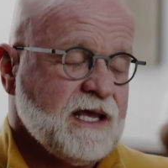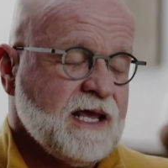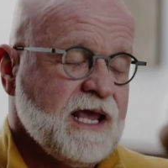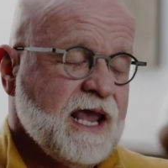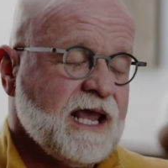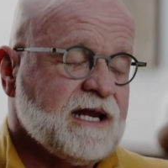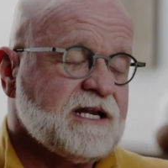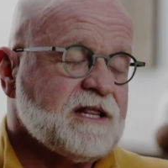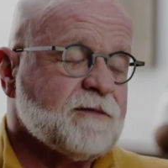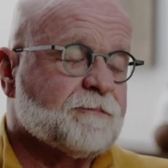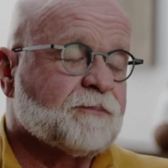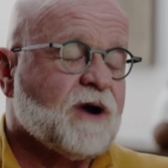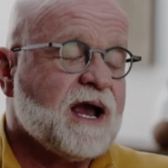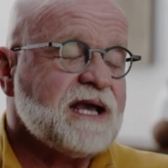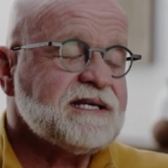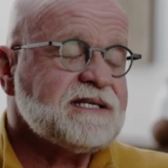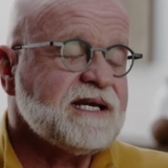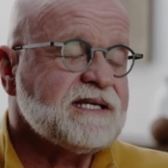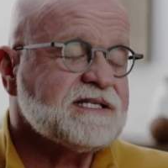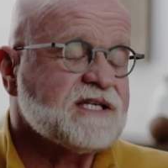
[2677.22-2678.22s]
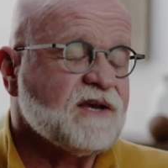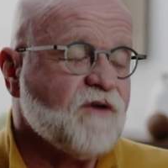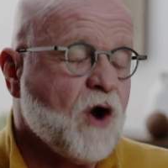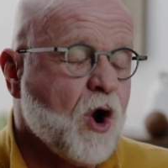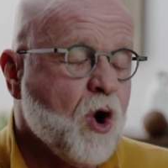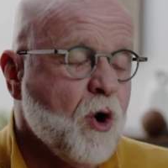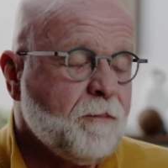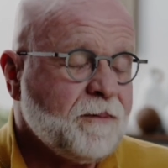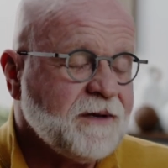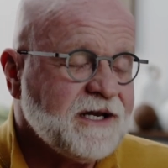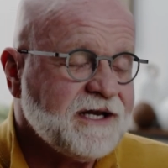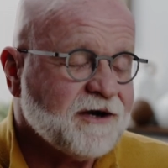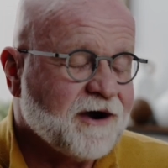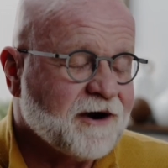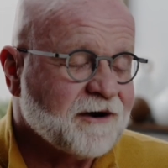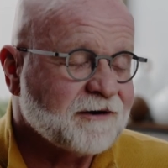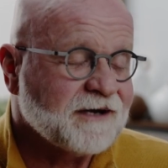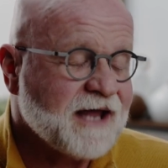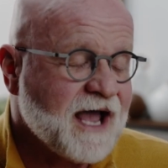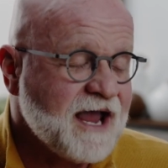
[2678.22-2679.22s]
And in the process of opening
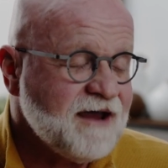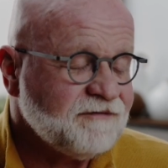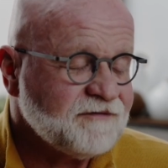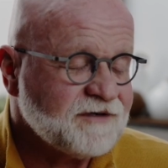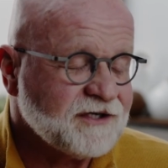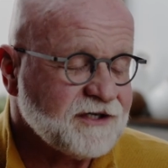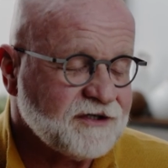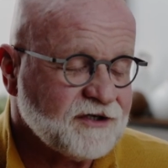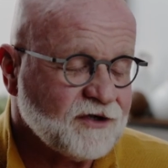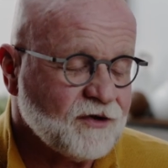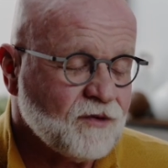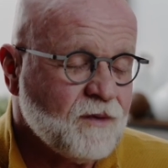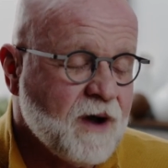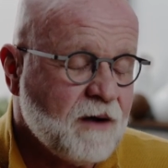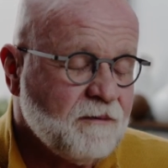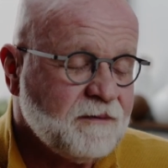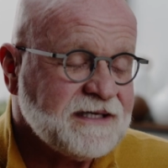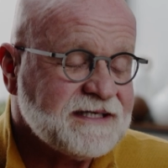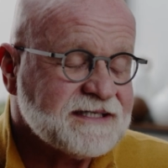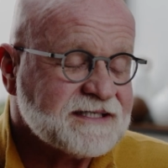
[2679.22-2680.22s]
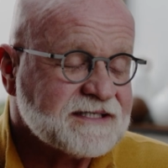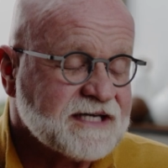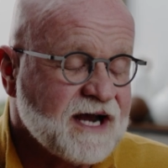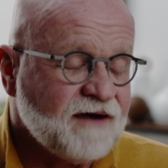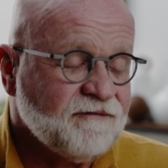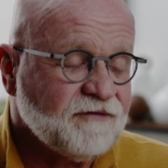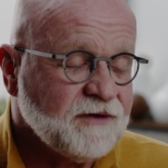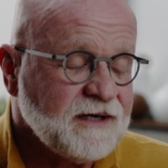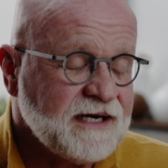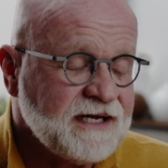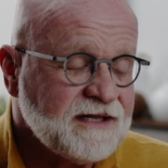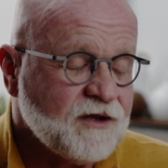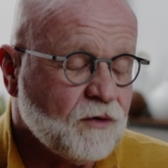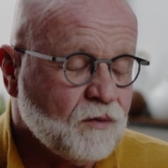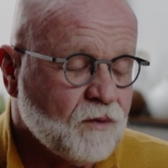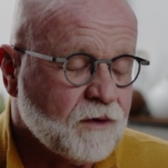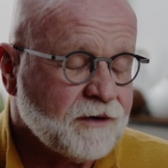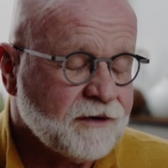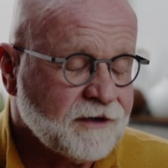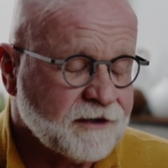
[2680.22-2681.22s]
our life to you, what we discover in the
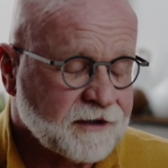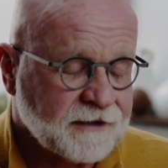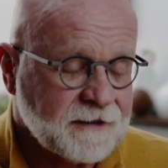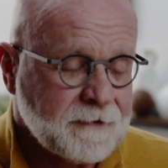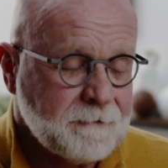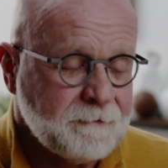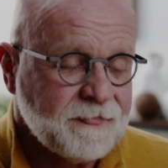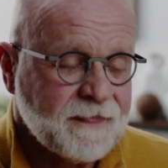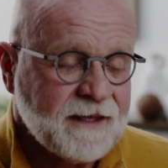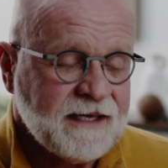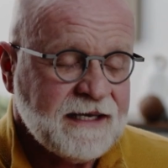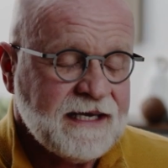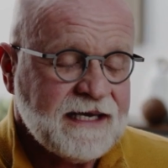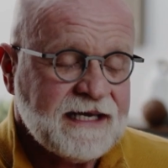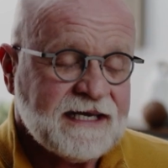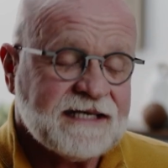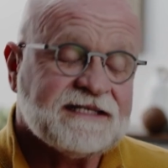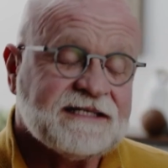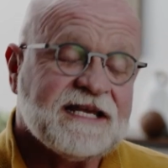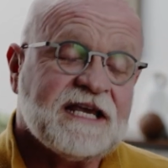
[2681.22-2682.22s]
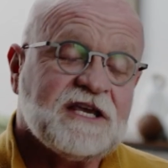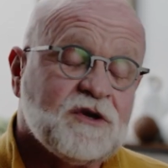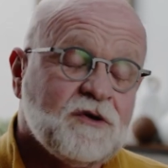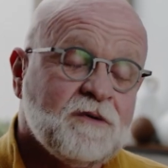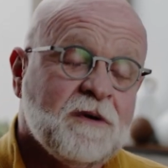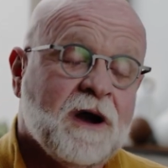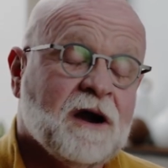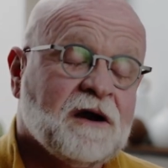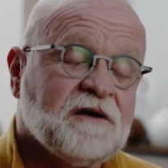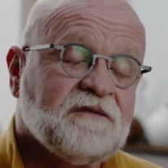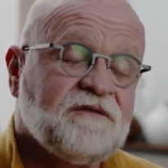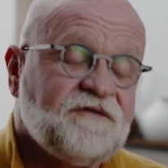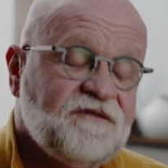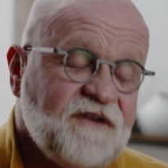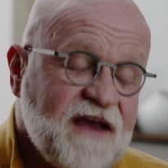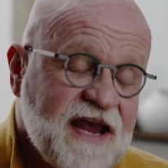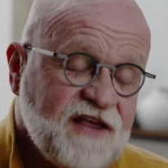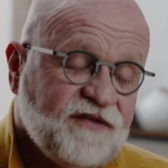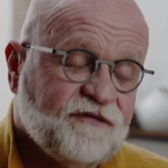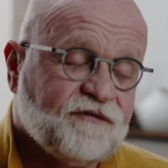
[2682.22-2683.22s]
Word is that you are
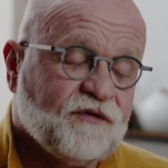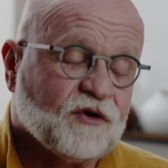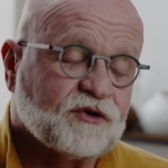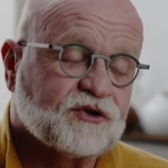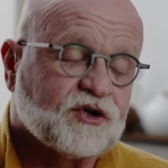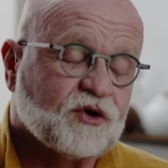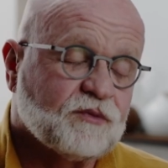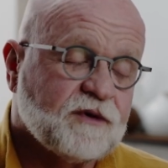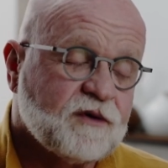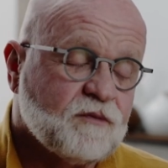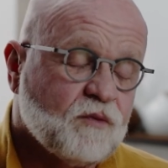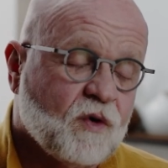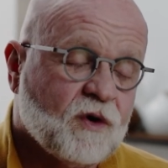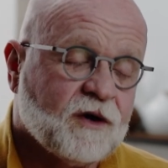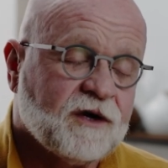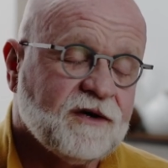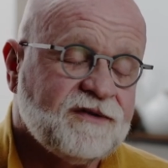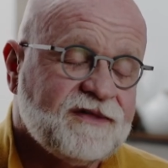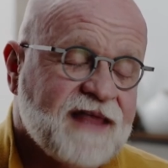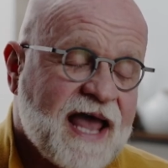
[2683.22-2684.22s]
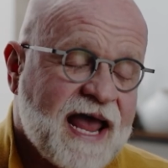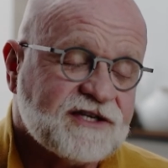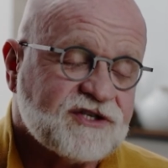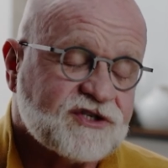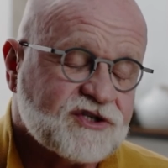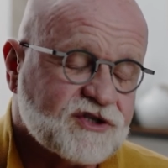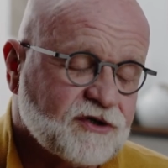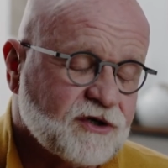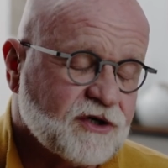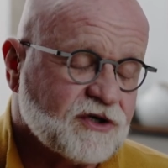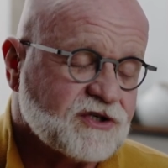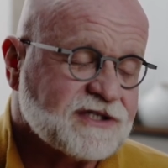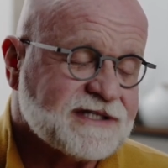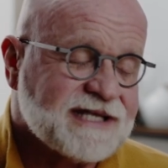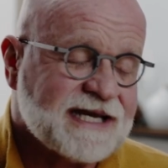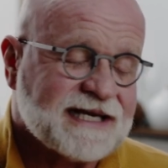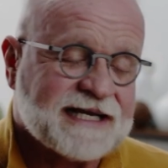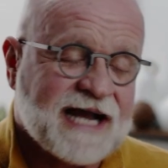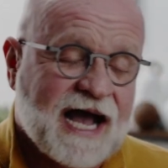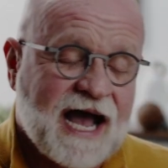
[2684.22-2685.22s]
faithful to reward that search,
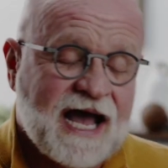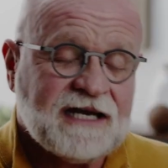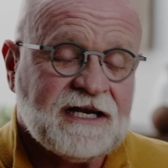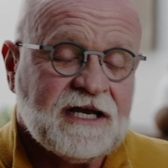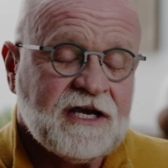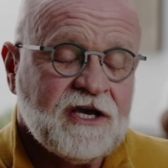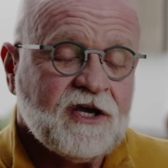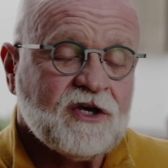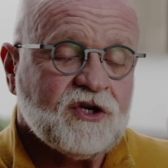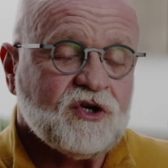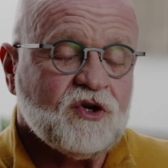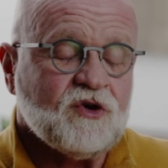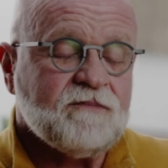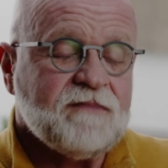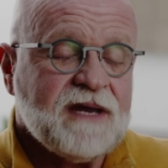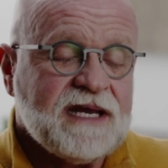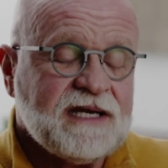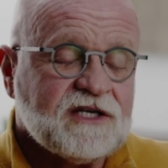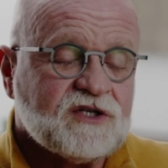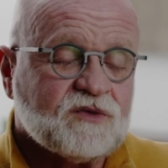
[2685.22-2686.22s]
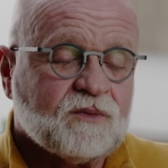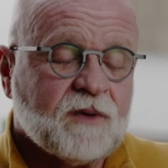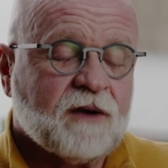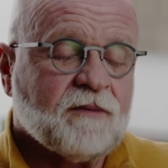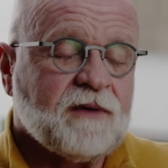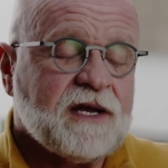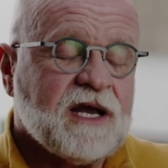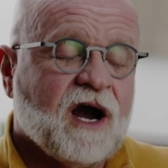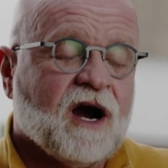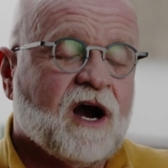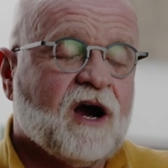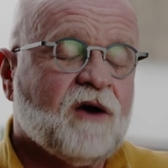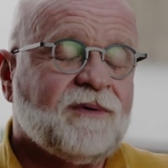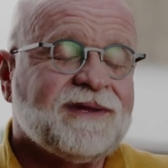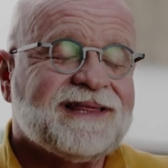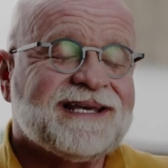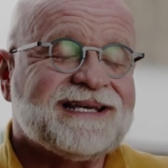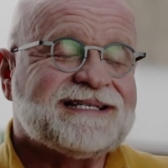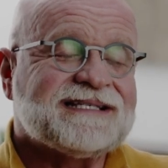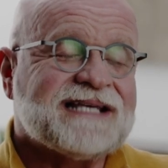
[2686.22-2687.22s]
that God, you meet us where we are
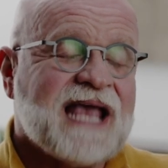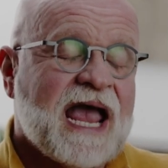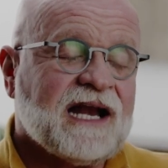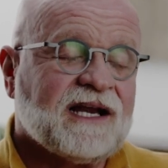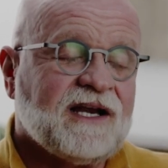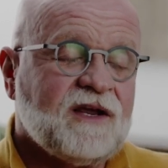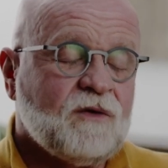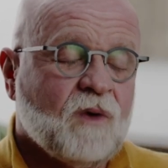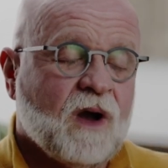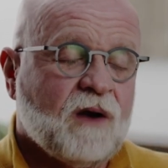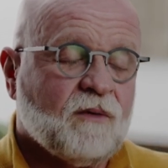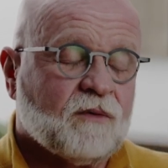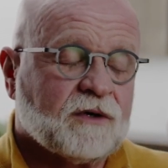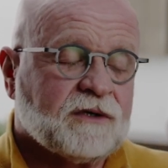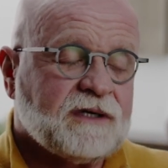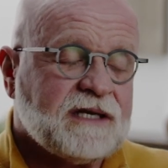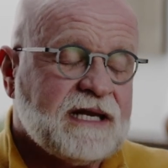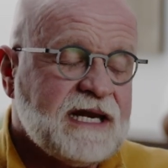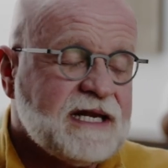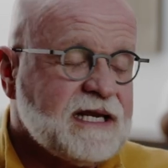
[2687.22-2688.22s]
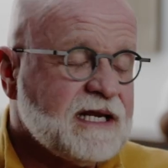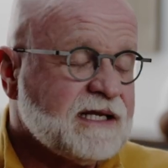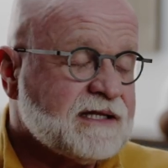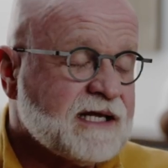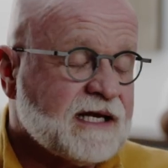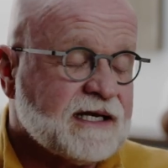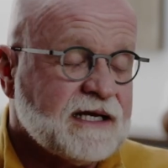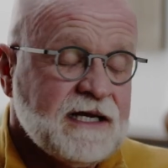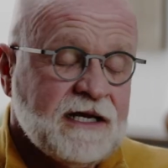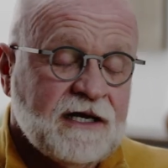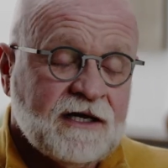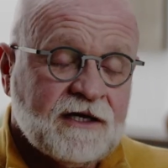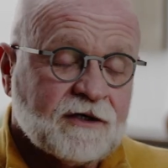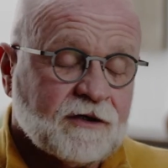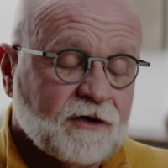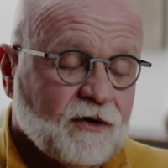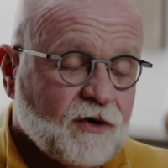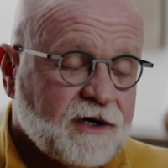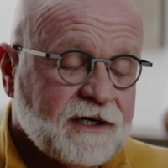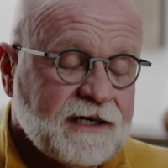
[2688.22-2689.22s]
with exactly what we're needing, that
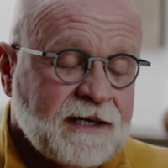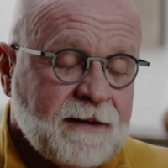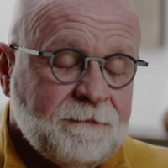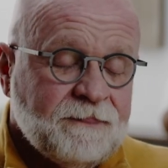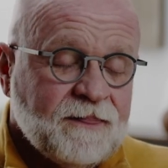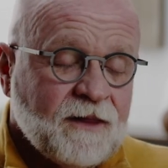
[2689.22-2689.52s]
Lord,